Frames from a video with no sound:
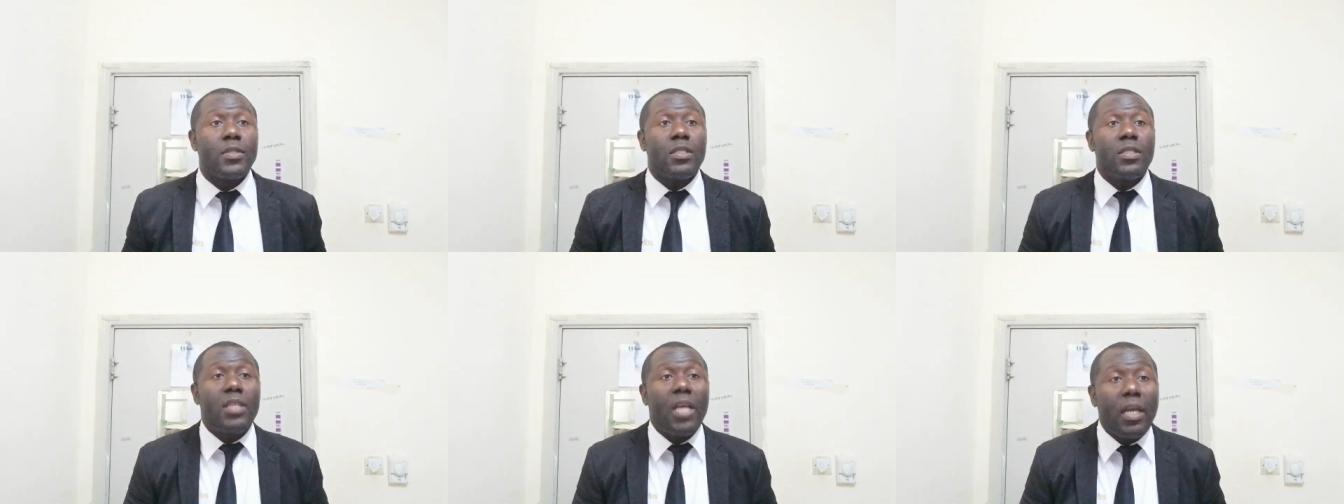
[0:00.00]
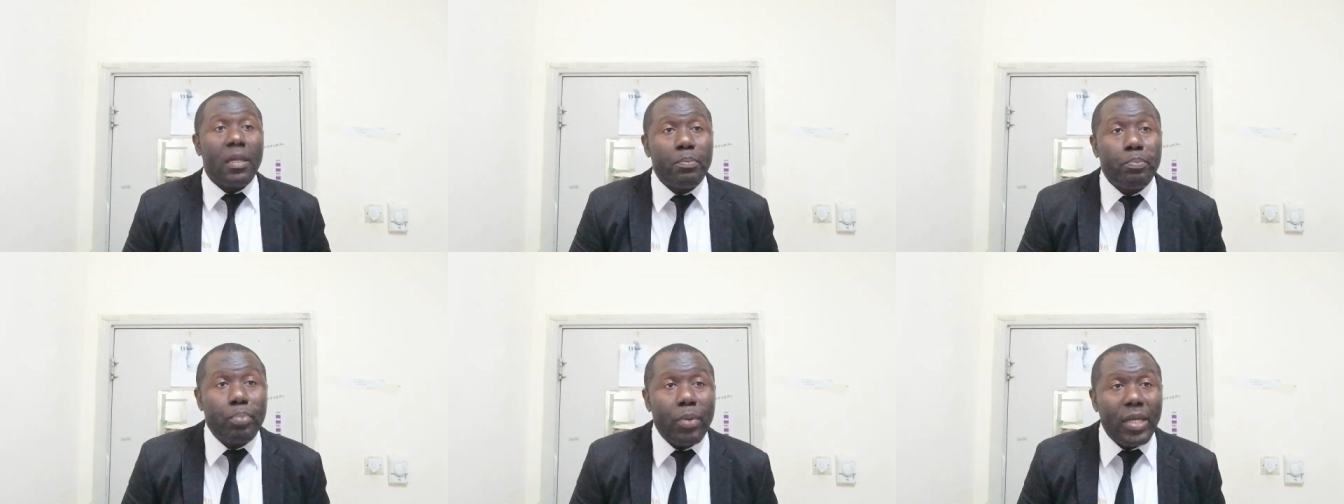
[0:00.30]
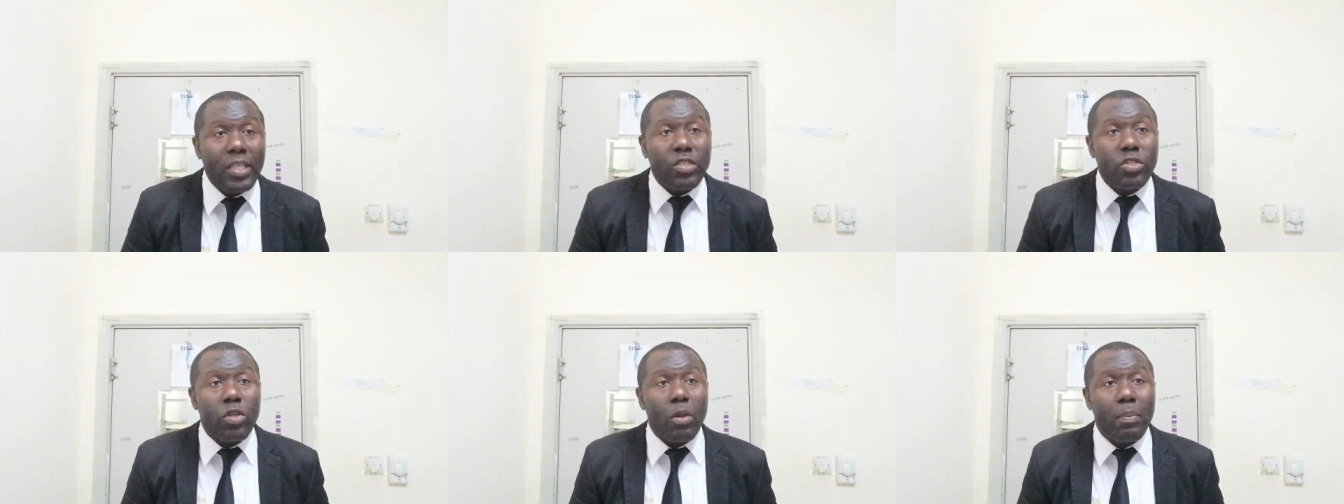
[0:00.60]
Then
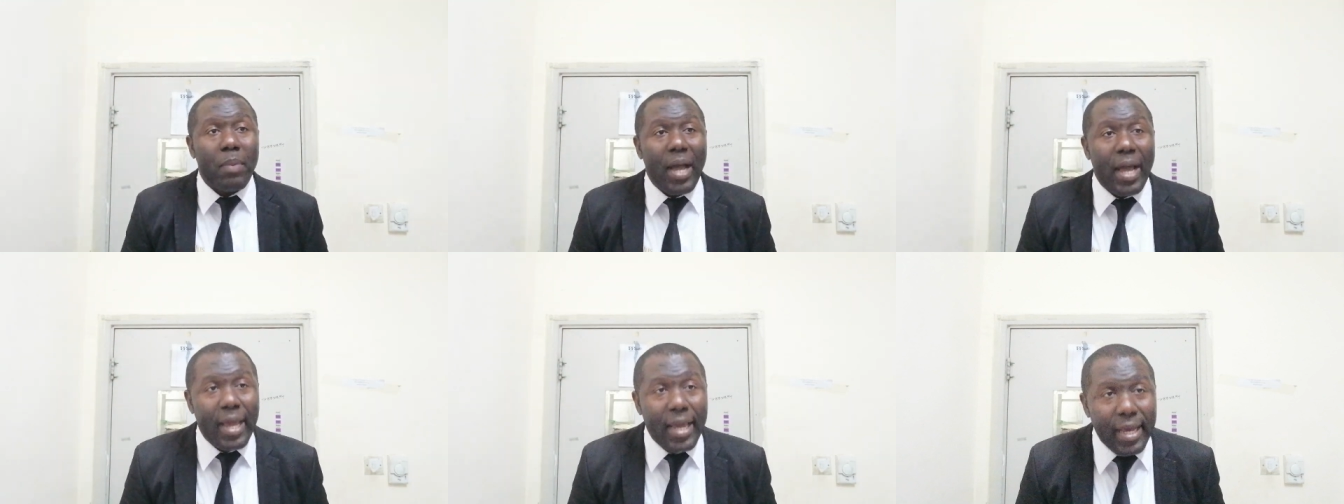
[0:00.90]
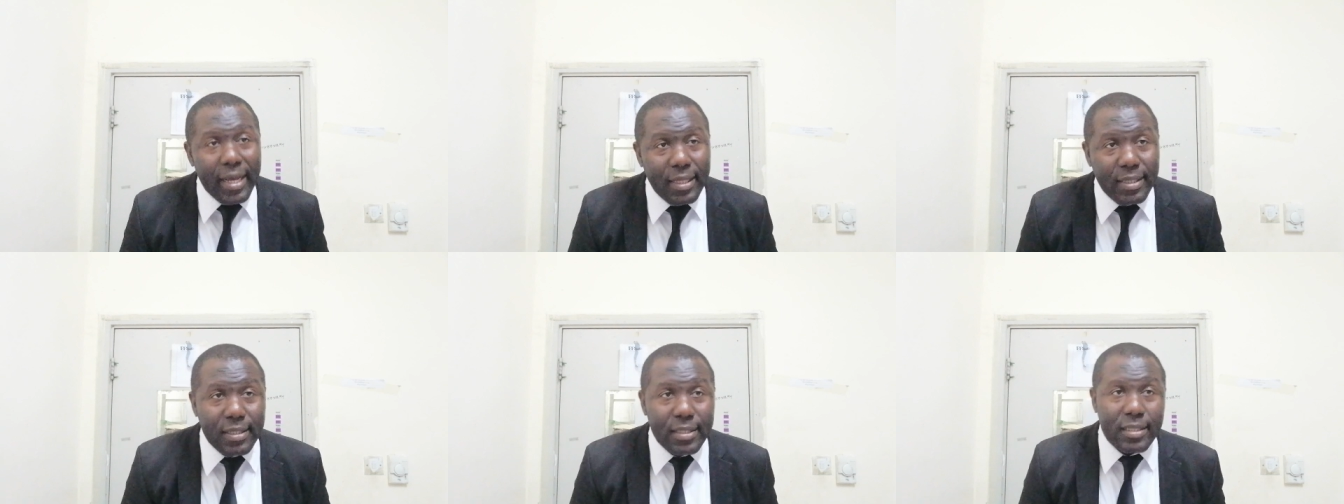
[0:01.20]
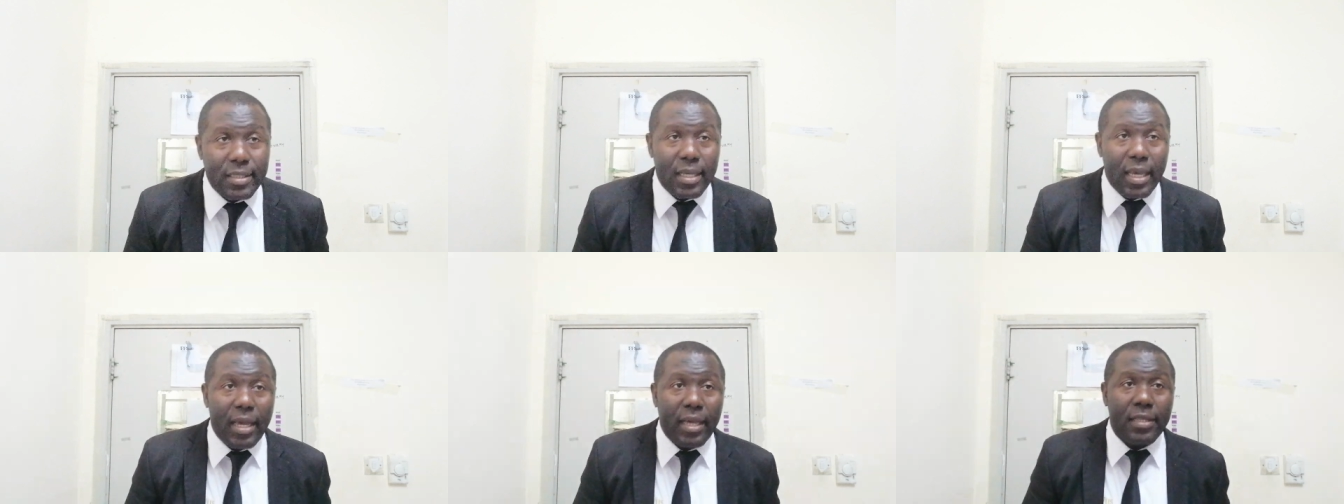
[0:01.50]
point number 8
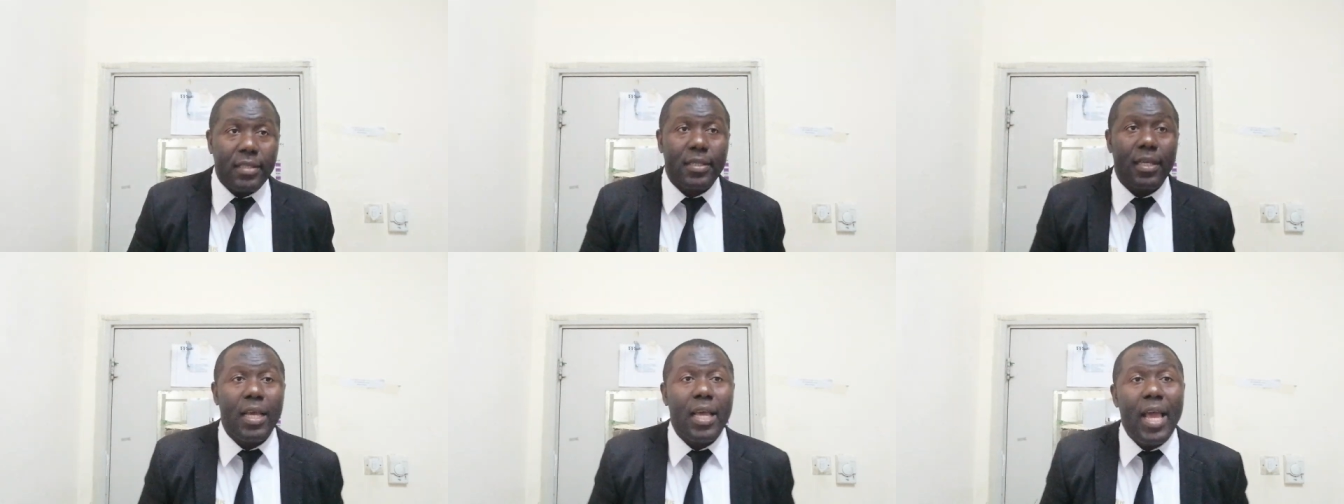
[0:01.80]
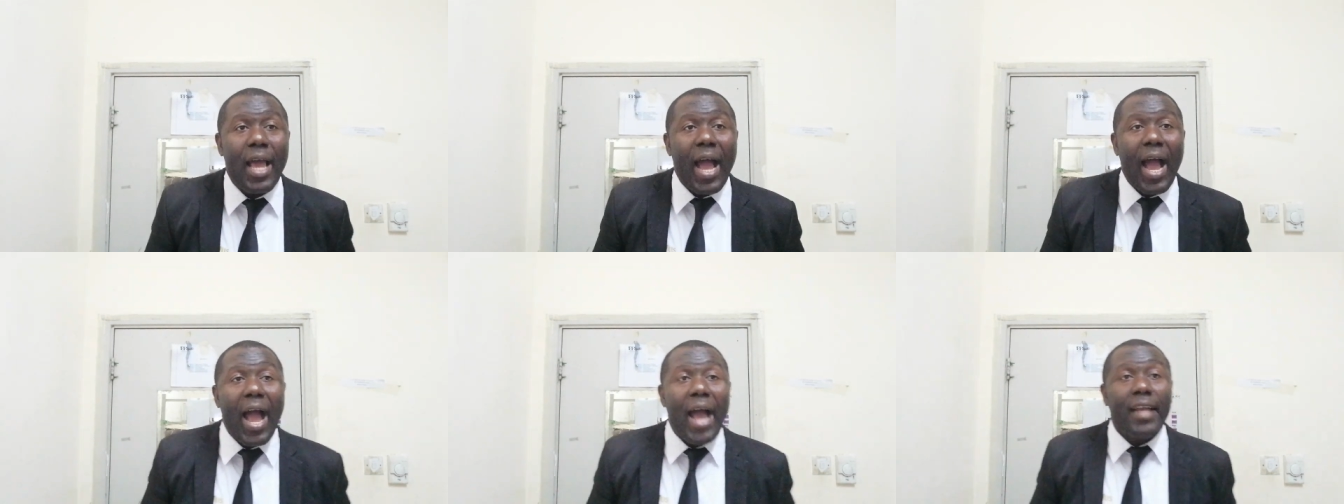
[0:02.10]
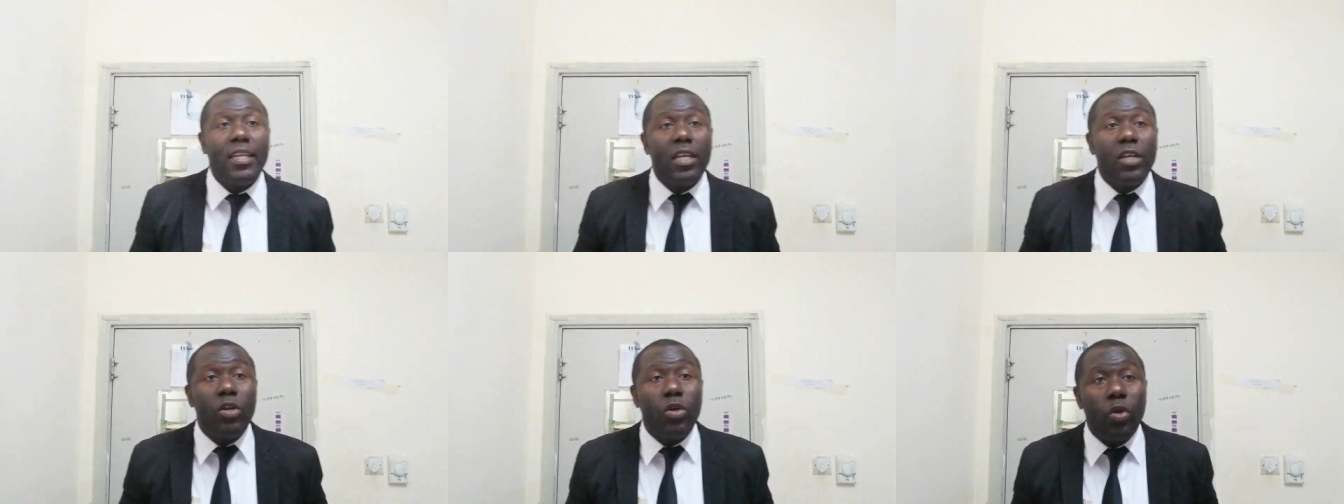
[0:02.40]
says, are
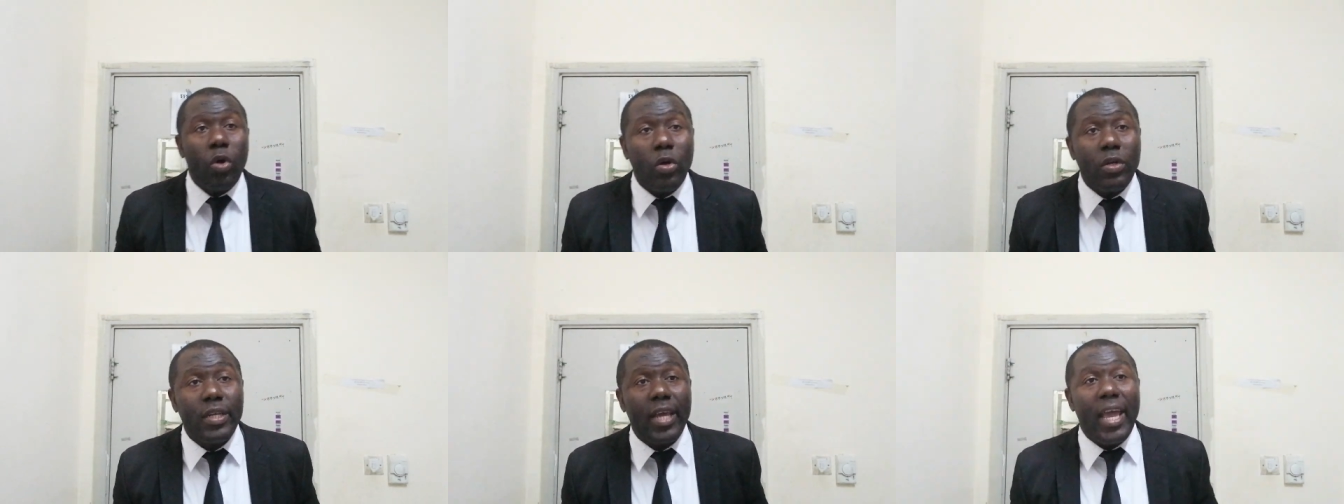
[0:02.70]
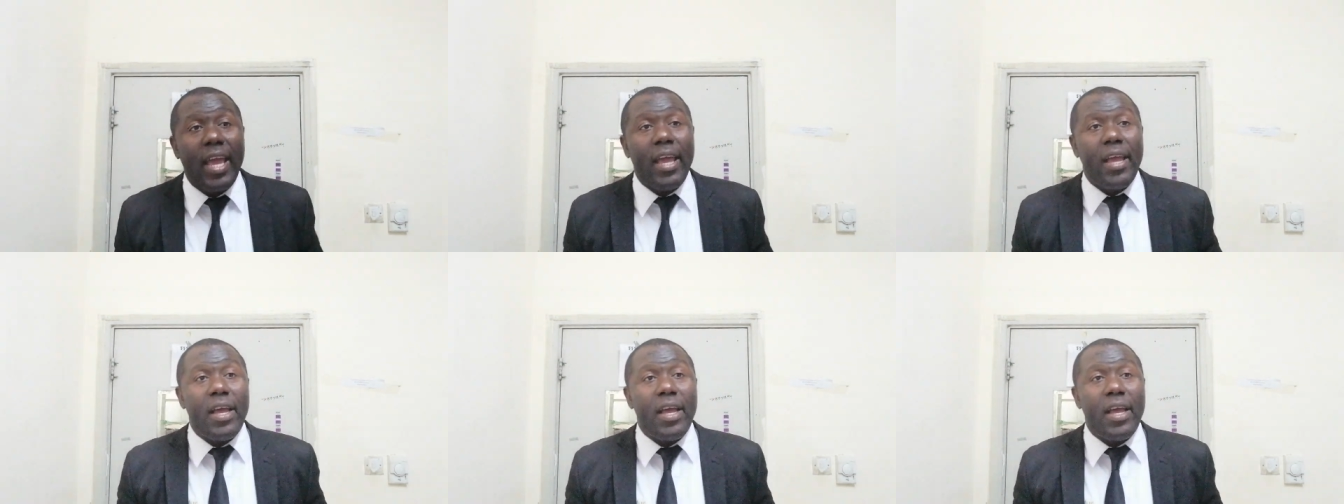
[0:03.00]
the load